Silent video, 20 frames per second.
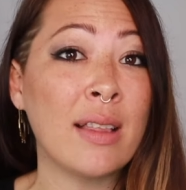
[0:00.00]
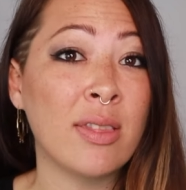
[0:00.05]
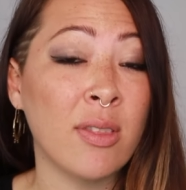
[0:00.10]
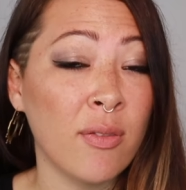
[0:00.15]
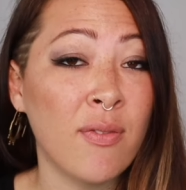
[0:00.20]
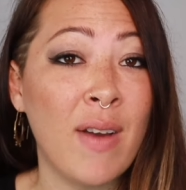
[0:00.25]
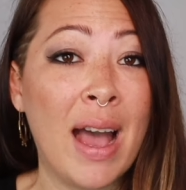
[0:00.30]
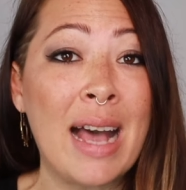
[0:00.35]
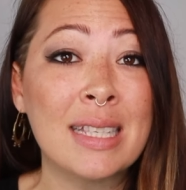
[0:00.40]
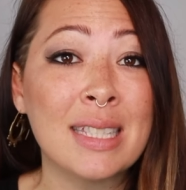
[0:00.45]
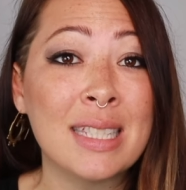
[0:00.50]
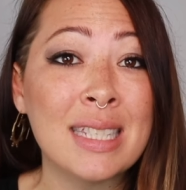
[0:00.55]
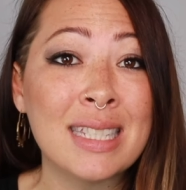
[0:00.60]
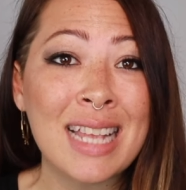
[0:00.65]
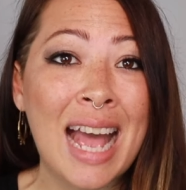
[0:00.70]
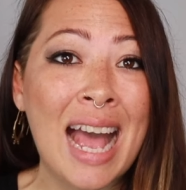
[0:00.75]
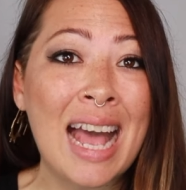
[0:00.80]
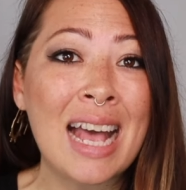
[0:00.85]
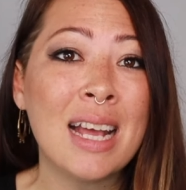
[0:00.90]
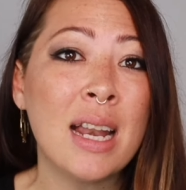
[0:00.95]
the
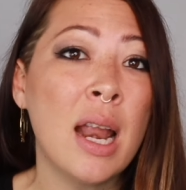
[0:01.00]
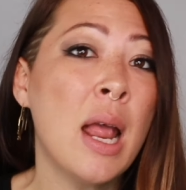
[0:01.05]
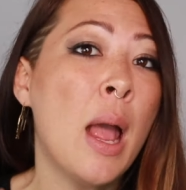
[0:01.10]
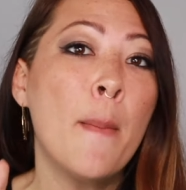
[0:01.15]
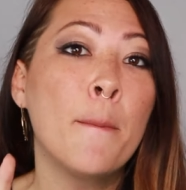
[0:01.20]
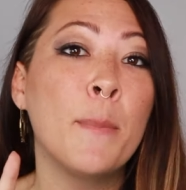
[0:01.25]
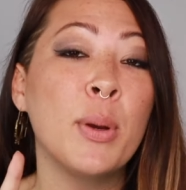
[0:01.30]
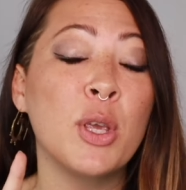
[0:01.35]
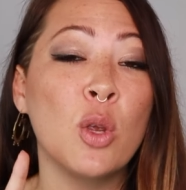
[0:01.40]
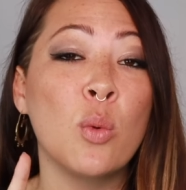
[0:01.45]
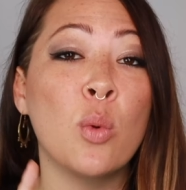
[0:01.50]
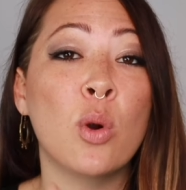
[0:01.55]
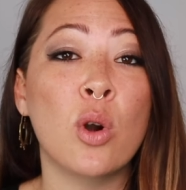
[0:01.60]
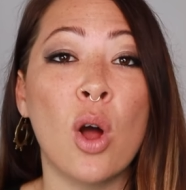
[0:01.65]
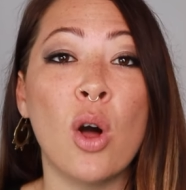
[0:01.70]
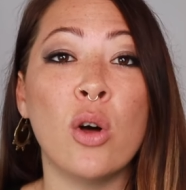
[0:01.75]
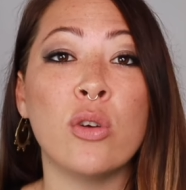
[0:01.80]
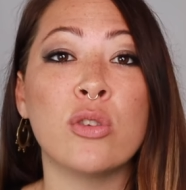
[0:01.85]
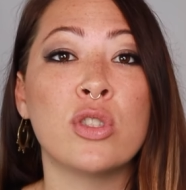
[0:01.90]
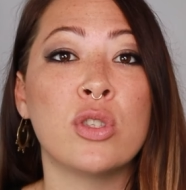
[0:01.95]
fastest at, but you
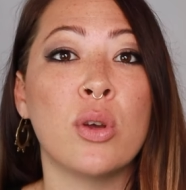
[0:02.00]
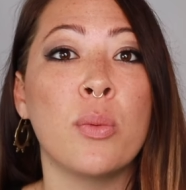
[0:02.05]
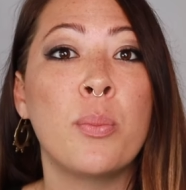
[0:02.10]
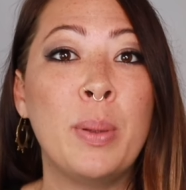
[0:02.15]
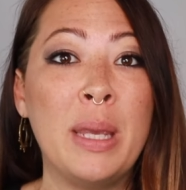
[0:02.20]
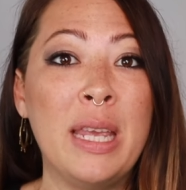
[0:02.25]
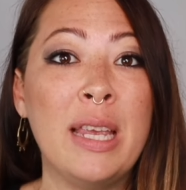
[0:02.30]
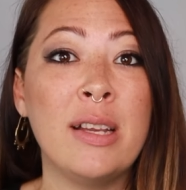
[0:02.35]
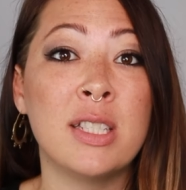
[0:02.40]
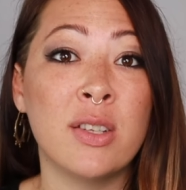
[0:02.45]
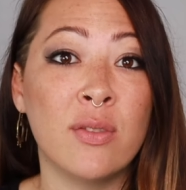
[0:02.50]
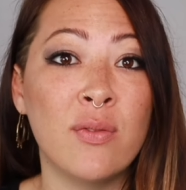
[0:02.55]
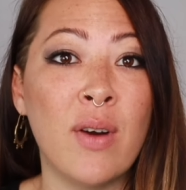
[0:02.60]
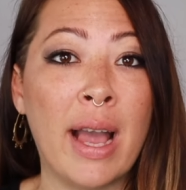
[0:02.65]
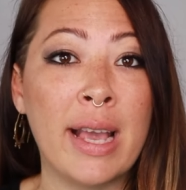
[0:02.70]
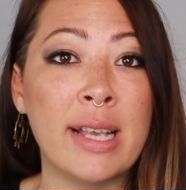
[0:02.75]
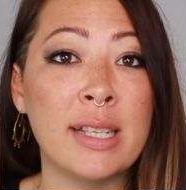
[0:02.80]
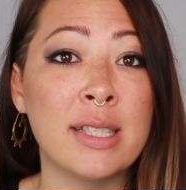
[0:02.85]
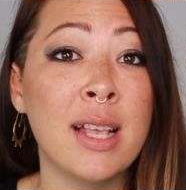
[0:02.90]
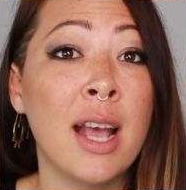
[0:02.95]
are also being
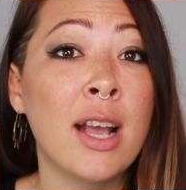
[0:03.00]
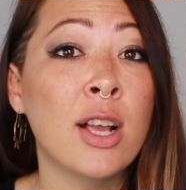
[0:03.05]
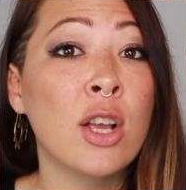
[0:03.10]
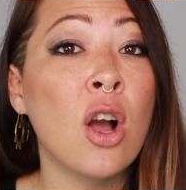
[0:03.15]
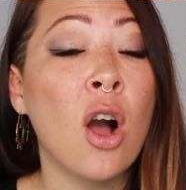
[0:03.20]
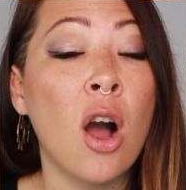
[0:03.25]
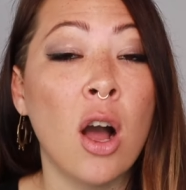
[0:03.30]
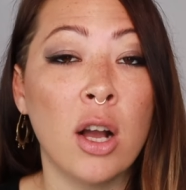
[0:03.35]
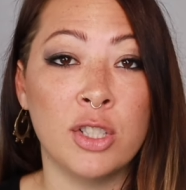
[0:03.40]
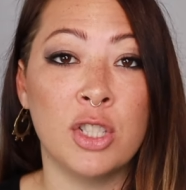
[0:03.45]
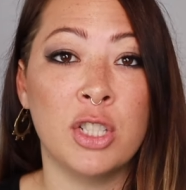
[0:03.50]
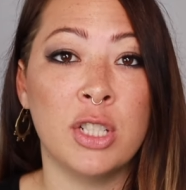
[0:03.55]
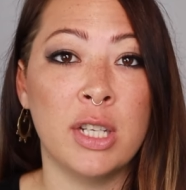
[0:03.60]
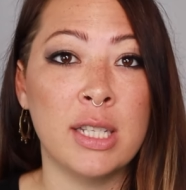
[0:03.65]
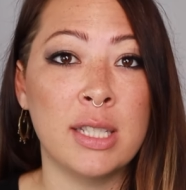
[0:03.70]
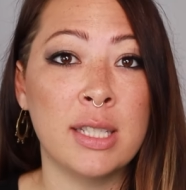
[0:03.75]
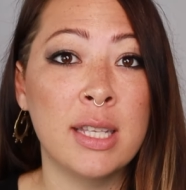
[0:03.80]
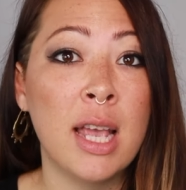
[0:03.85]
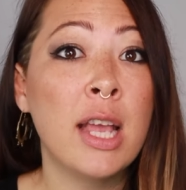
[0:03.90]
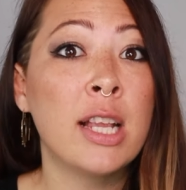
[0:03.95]
device
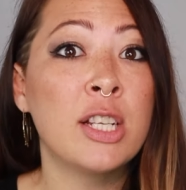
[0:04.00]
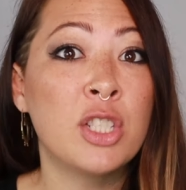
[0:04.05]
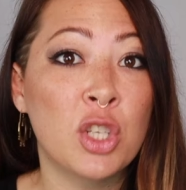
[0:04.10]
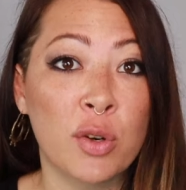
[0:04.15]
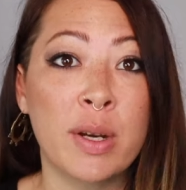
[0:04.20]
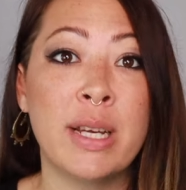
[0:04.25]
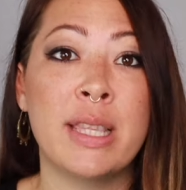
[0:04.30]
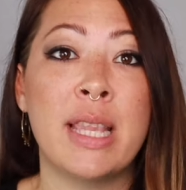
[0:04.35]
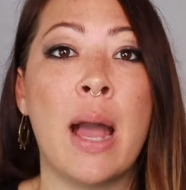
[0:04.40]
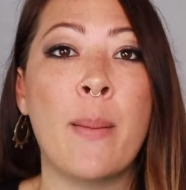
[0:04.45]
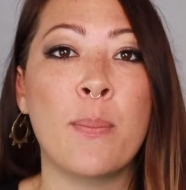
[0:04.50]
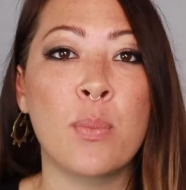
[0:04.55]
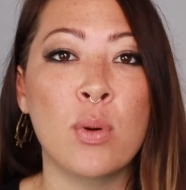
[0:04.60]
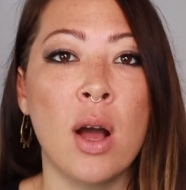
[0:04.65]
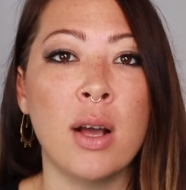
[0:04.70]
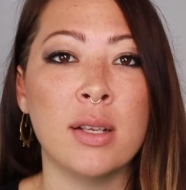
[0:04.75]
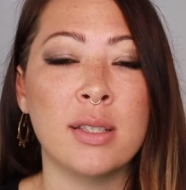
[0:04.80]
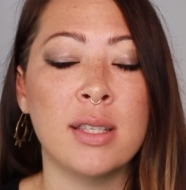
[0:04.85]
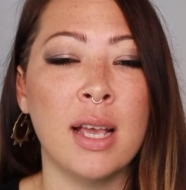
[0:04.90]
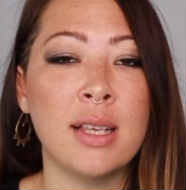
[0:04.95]
conscious during that
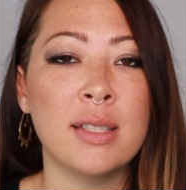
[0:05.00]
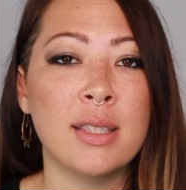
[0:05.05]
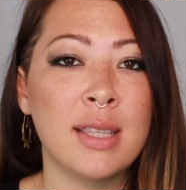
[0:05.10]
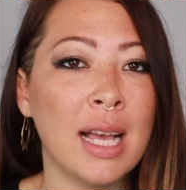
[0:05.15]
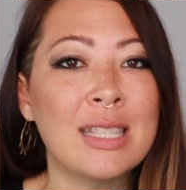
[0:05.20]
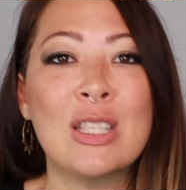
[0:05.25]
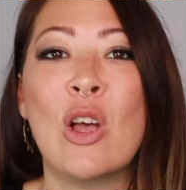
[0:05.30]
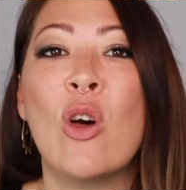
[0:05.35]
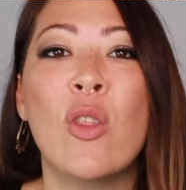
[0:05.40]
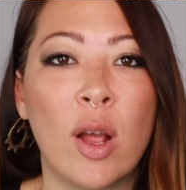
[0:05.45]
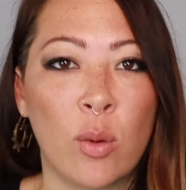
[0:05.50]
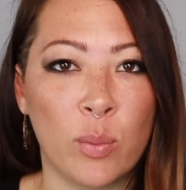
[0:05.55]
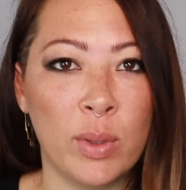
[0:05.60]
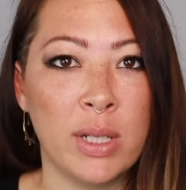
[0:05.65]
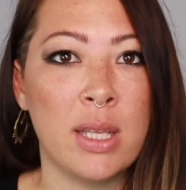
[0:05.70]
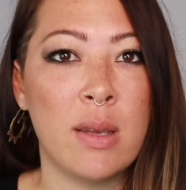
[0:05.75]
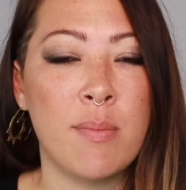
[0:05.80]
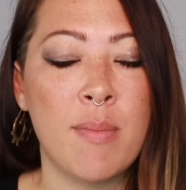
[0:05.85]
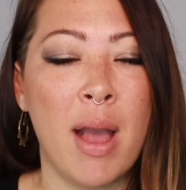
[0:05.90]
process. That's all that really